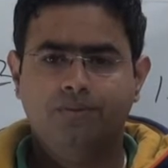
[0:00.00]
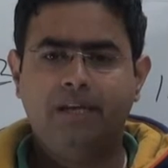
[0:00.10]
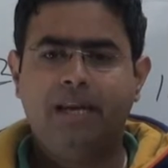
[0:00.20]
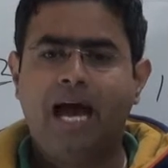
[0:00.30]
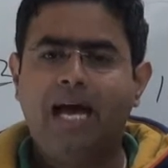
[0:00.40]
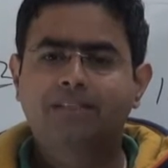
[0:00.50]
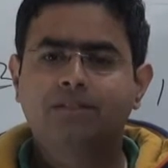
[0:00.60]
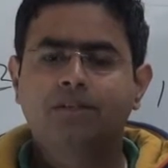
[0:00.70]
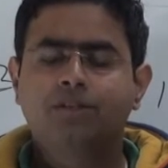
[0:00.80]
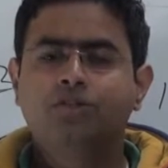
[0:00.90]
There has
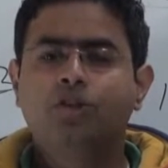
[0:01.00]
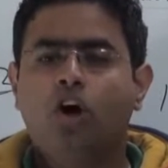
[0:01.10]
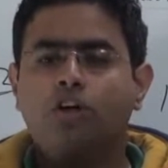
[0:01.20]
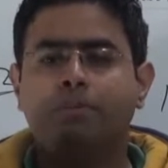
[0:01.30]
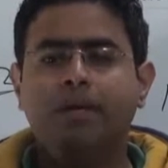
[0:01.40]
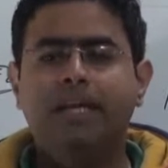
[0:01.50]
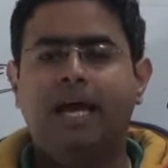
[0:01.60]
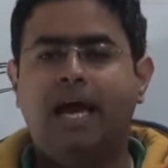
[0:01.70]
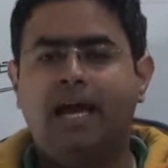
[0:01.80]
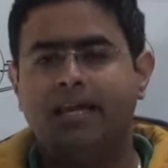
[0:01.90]
not been
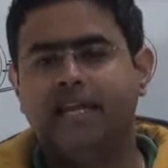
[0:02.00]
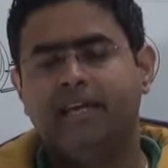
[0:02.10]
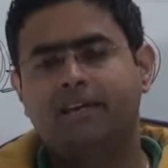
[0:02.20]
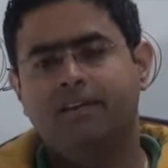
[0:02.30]
any